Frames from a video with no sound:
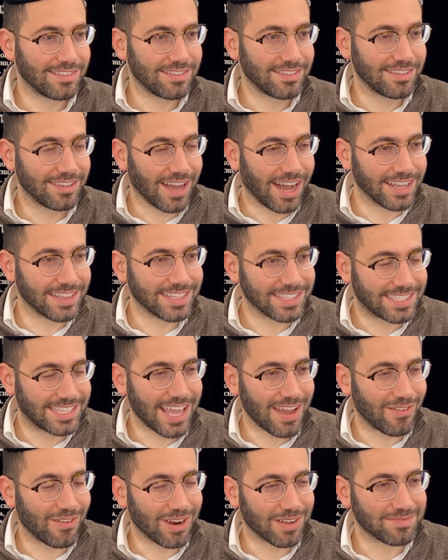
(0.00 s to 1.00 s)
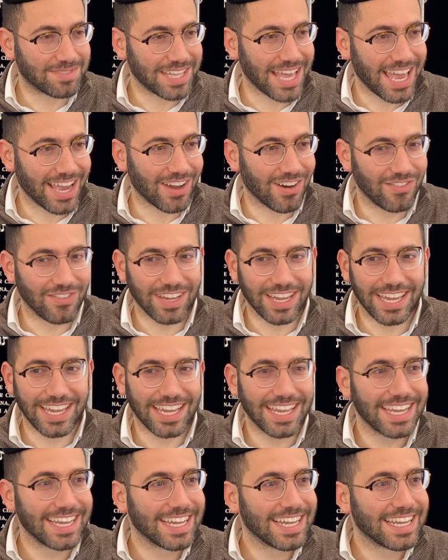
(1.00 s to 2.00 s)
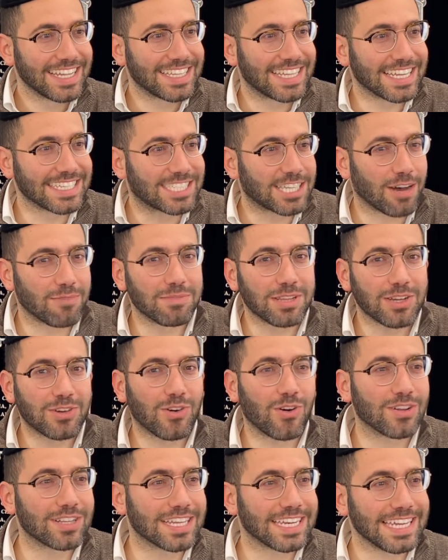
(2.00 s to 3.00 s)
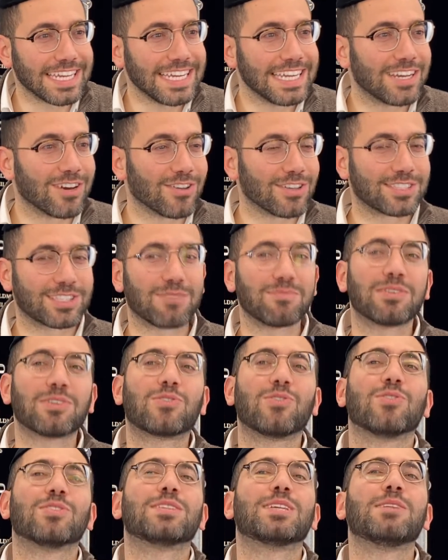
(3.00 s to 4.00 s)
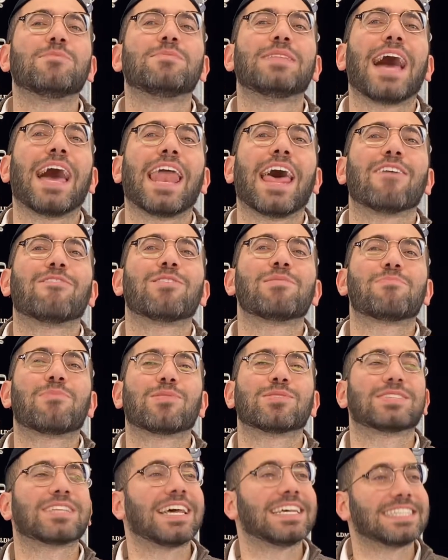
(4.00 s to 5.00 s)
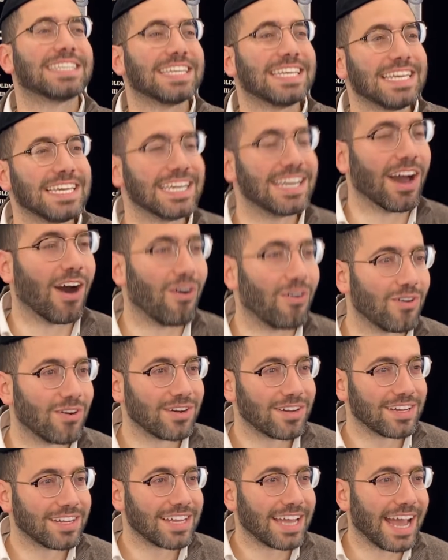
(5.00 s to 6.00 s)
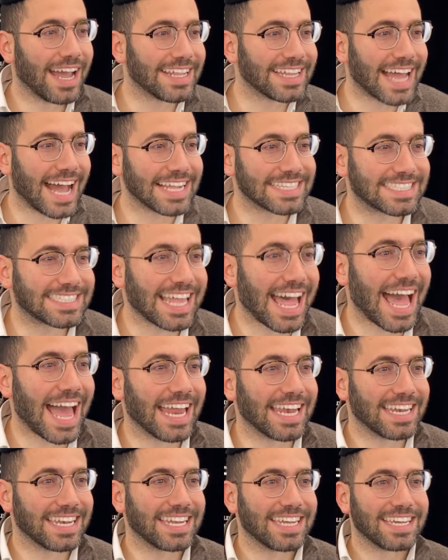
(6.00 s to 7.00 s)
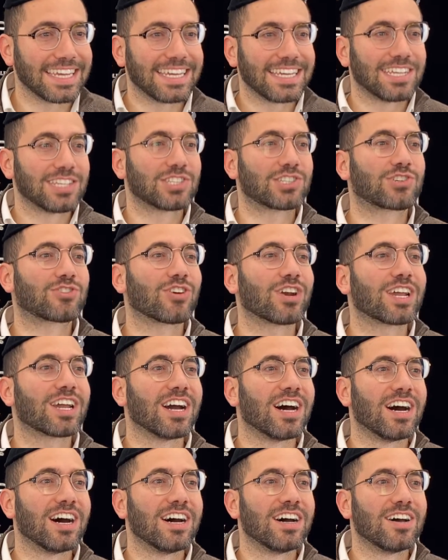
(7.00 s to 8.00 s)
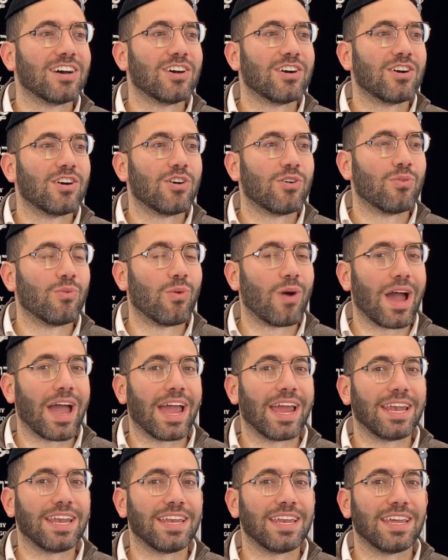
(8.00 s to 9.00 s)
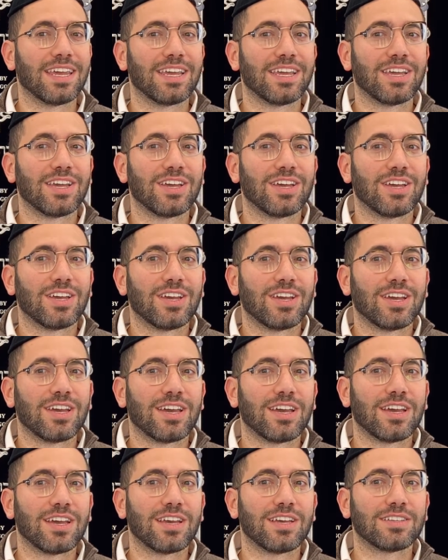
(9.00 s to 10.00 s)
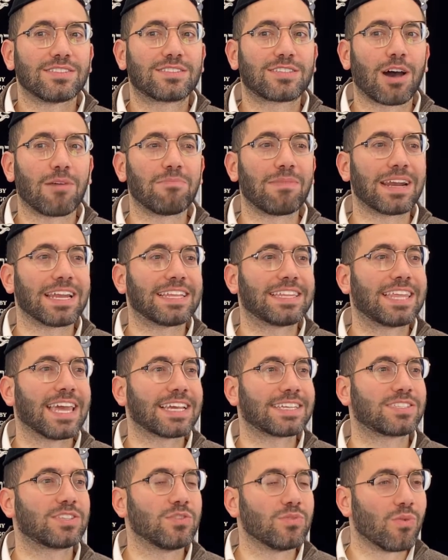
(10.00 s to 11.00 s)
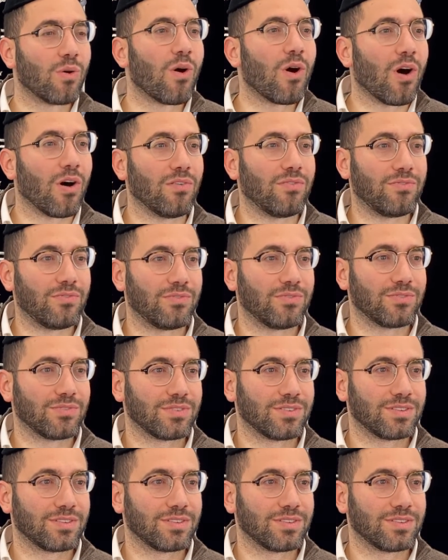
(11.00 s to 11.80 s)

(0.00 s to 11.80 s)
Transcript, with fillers: Do you understand what I'm saying over here? There's something called an ego. There's something called deep down, every person has an ego. And that's that trigger when somebody ticks you off.